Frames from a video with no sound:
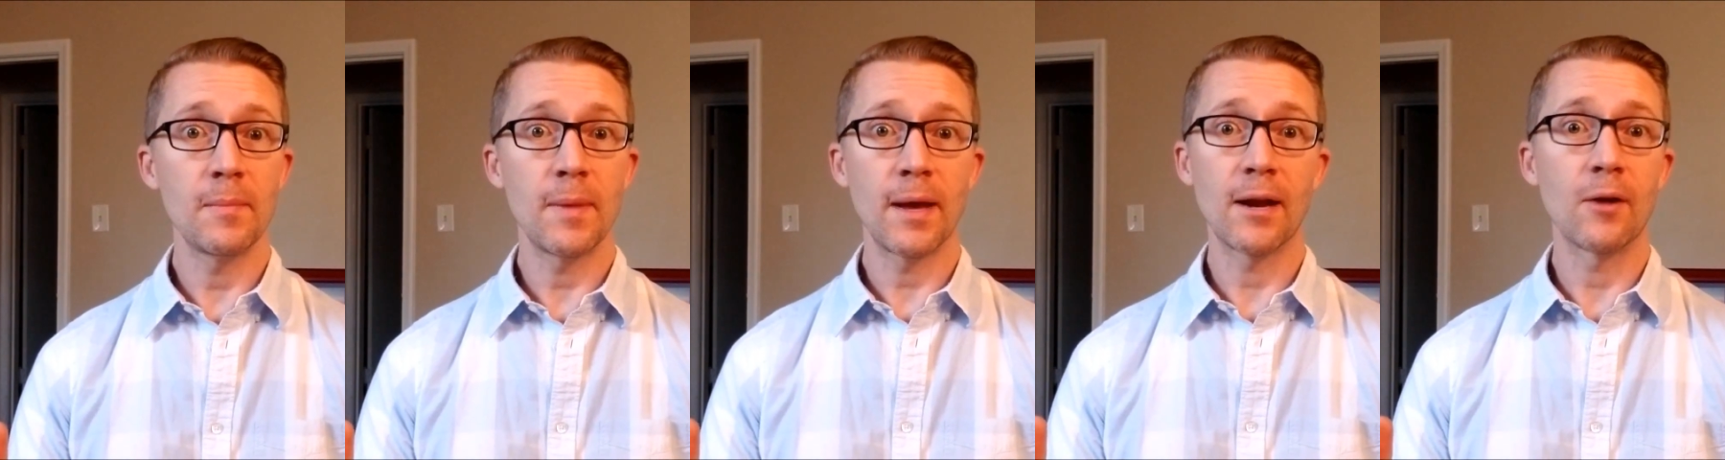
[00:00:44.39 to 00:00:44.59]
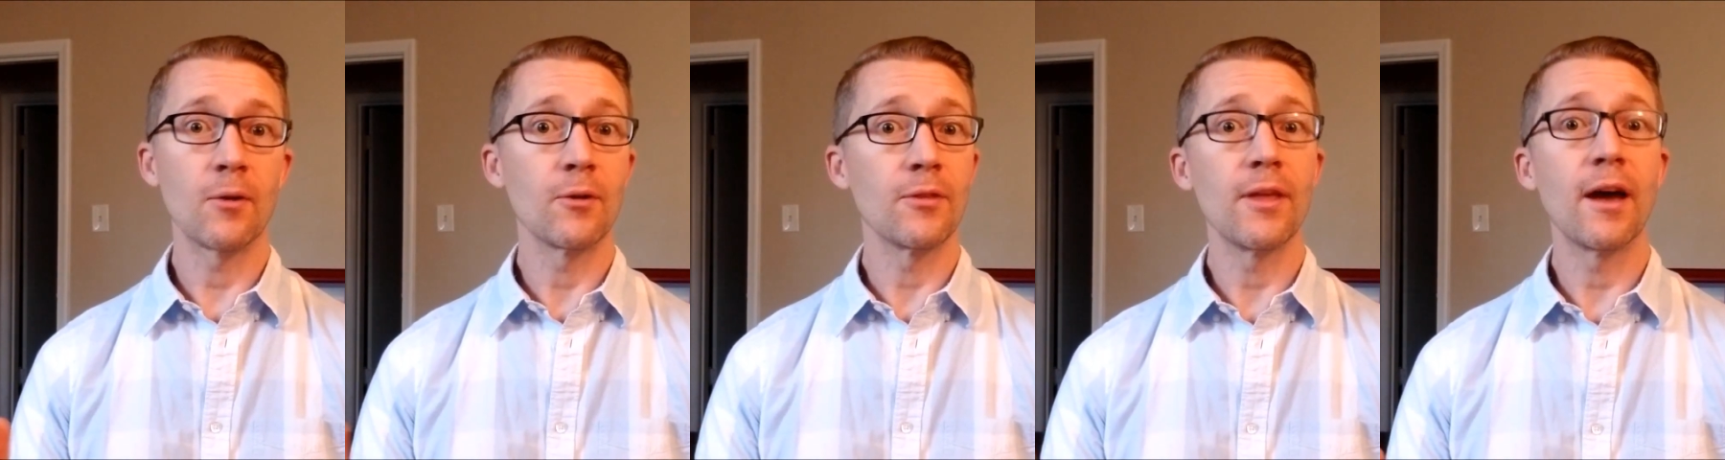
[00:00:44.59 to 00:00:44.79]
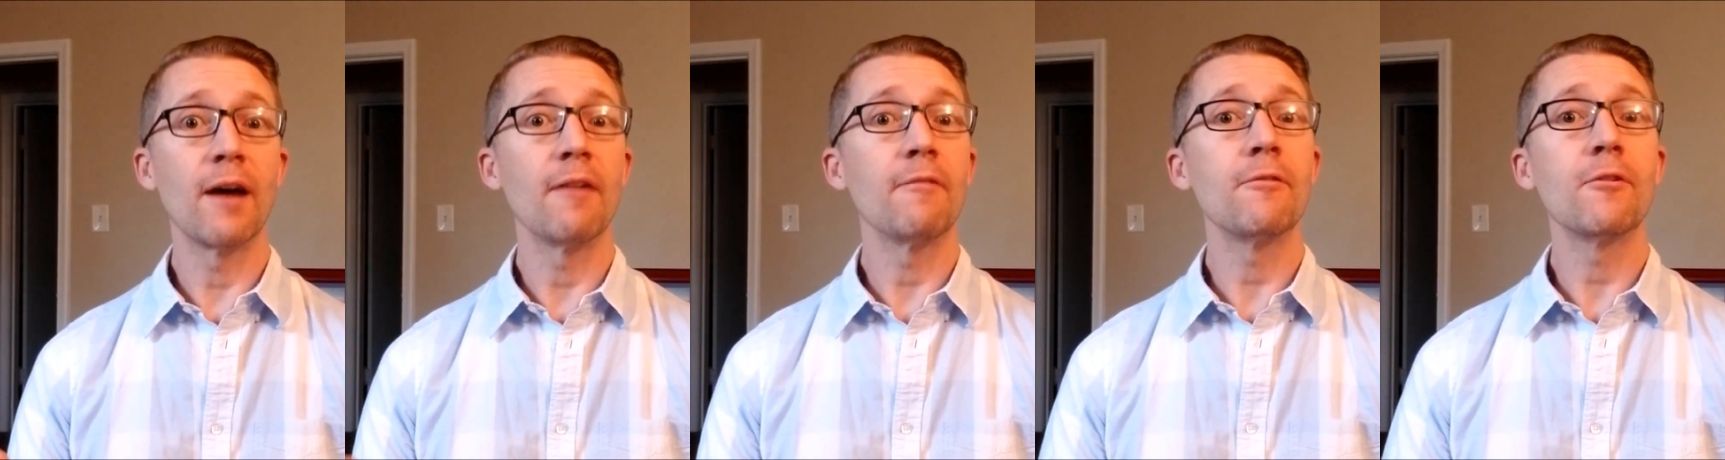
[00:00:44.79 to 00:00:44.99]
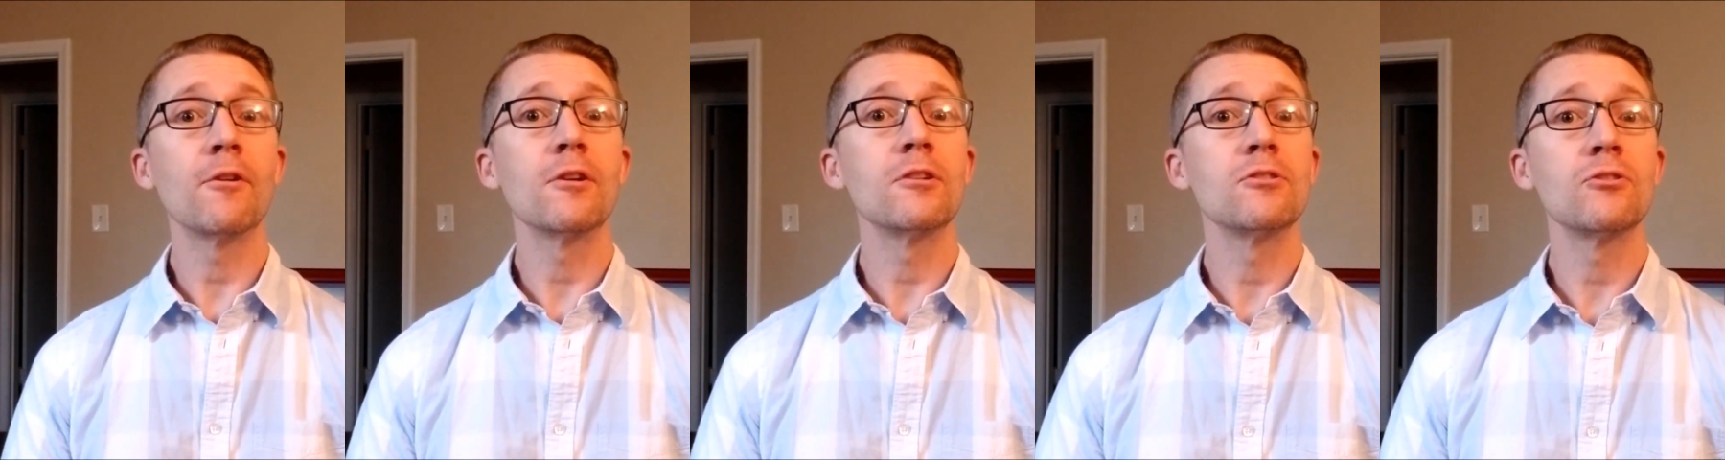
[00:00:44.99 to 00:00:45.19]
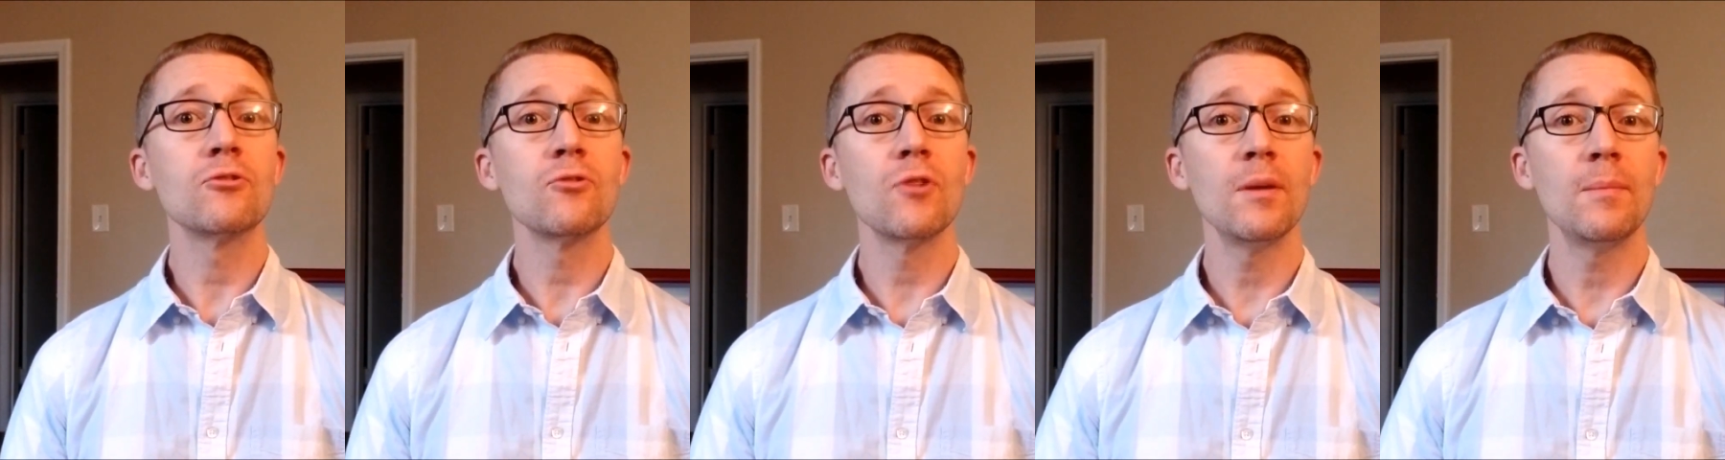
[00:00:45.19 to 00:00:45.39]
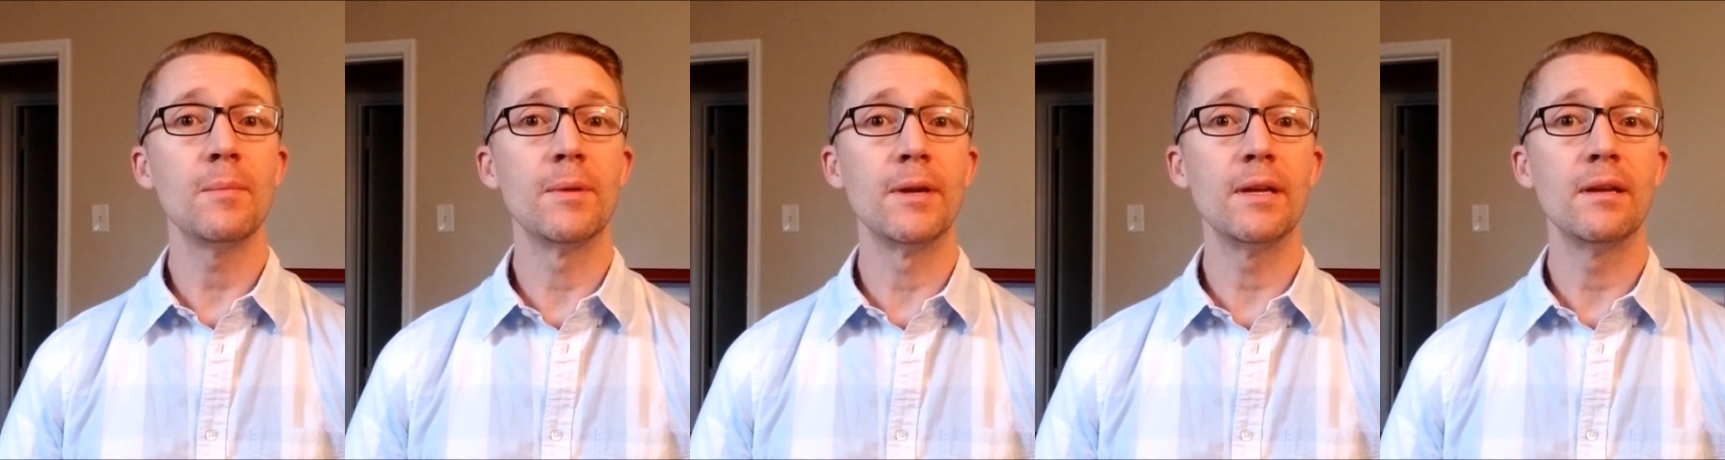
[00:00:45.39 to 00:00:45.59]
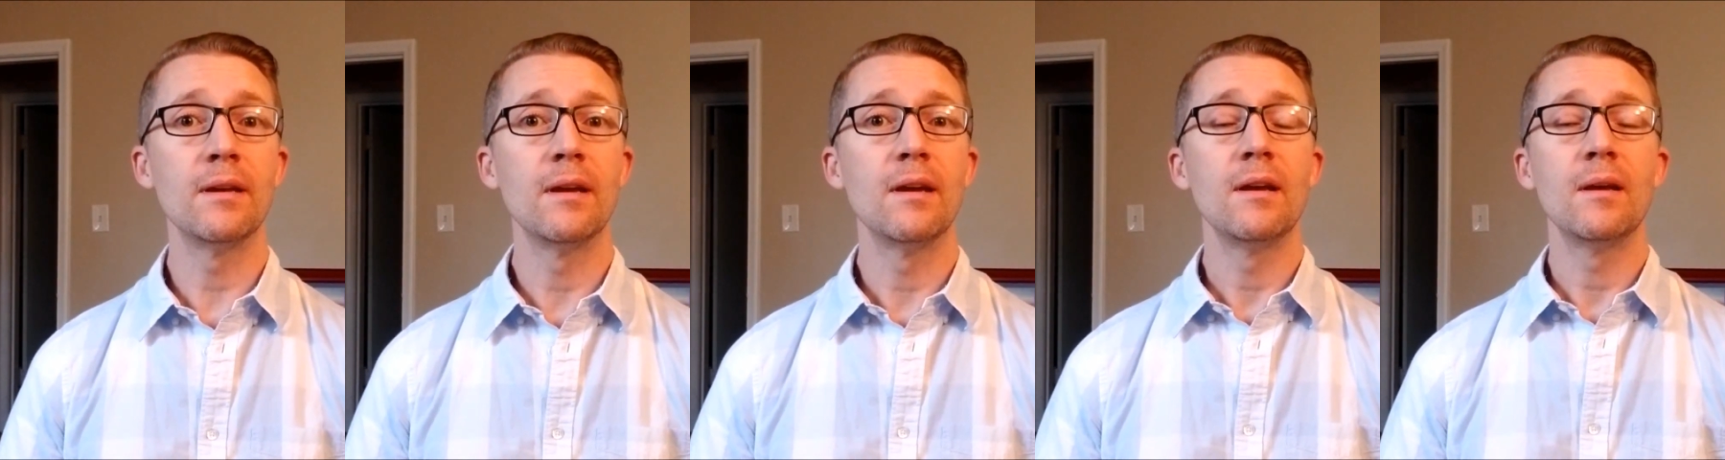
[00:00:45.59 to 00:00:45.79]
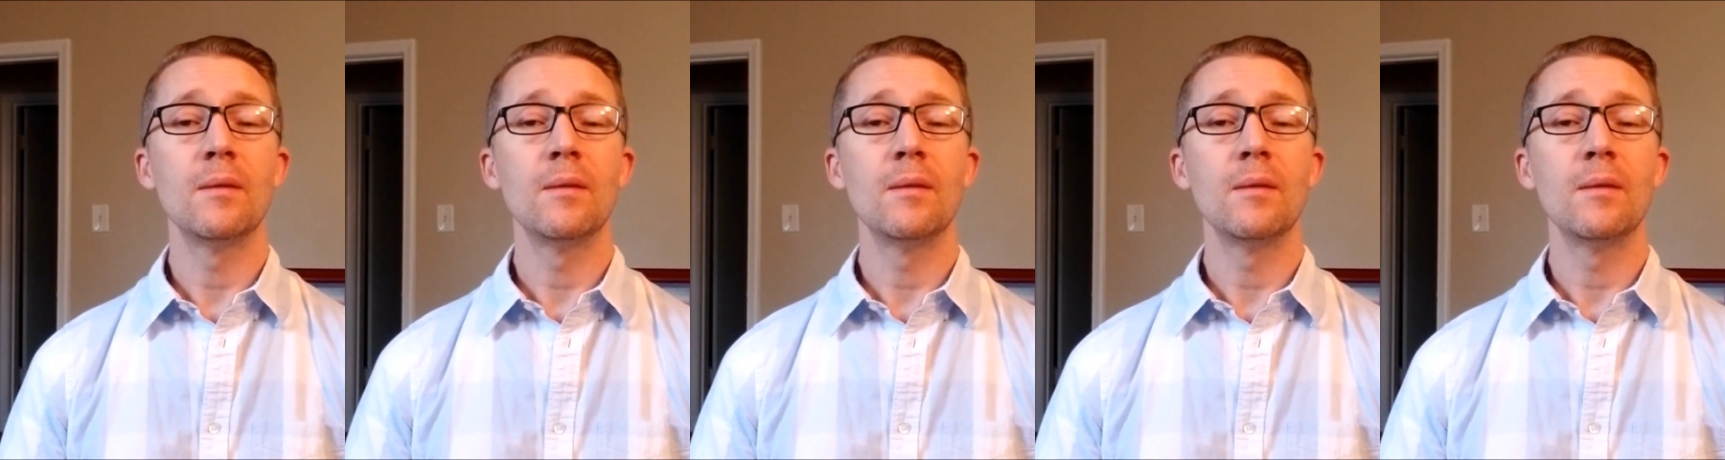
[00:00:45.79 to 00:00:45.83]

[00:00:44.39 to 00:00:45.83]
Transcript: better with that first treatment,